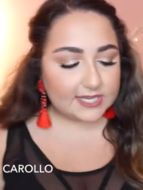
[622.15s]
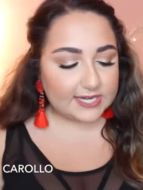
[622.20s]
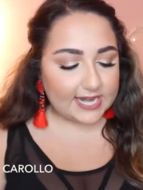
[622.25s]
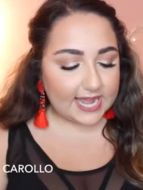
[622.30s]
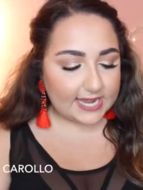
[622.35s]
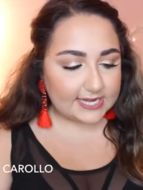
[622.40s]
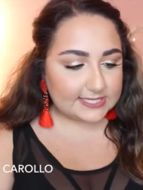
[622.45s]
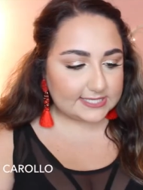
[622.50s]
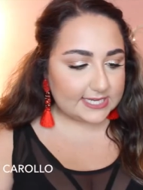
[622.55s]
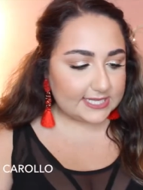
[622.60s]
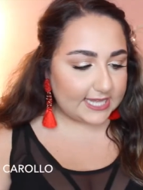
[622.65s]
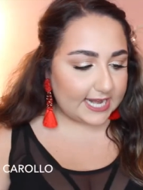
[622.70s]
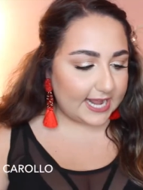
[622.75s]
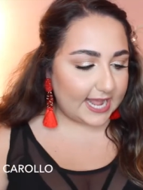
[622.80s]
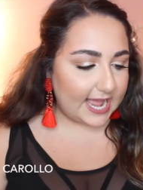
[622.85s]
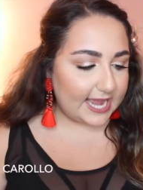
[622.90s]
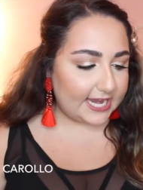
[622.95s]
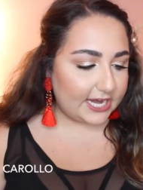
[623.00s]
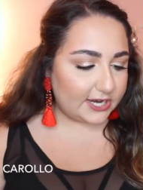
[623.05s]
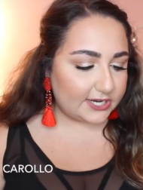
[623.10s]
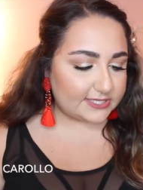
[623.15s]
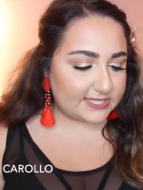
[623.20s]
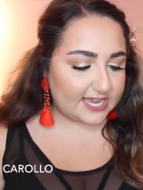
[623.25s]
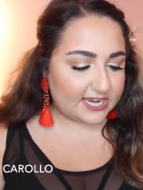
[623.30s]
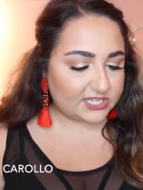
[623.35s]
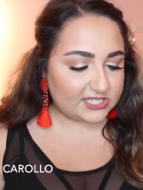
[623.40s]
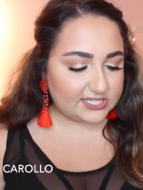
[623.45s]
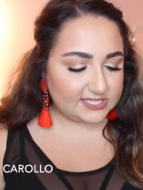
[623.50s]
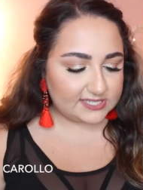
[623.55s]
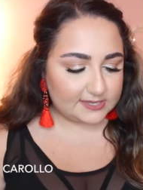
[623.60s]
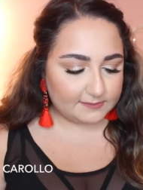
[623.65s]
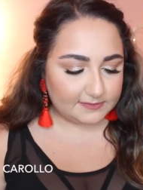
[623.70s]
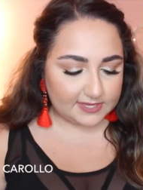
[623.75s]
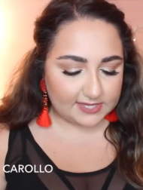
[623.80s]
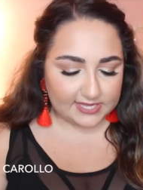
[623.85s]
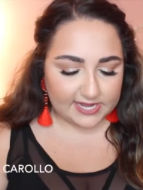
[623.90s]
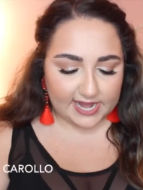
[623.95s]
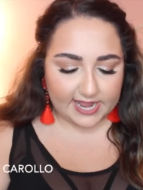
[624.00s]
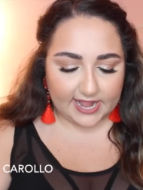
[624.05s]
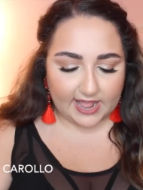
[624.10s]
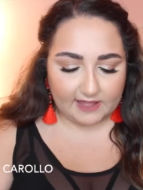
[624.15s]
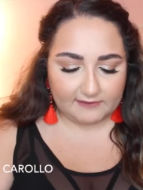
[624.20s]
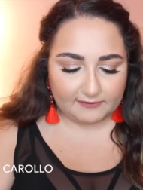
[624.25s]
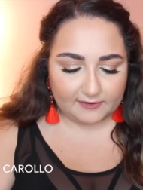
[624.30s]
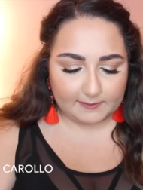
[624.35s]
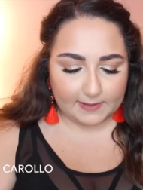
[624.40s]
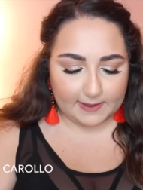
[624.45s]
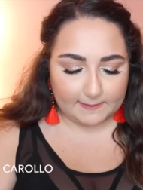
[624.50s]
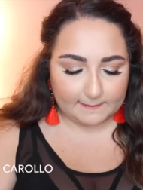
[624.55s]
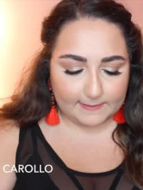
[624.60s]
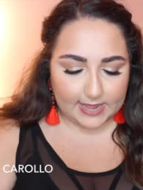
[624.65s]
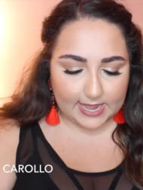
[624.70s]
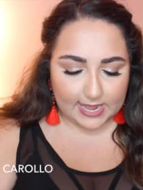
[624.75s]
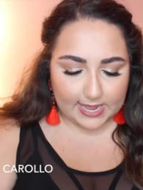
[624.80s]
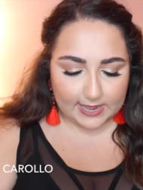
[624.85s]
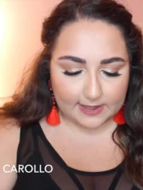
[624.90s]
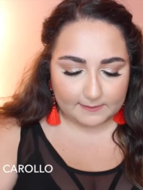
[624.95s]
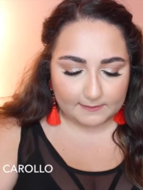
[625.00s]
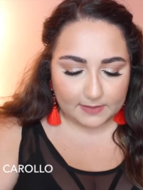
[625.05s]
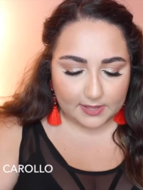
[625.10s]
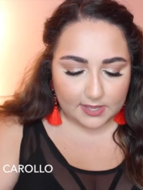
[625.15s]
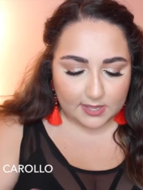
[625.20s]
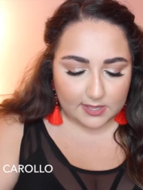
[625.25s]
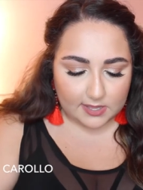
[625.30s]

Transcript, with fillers: the next thing that I got here is actually something that I got for my mom.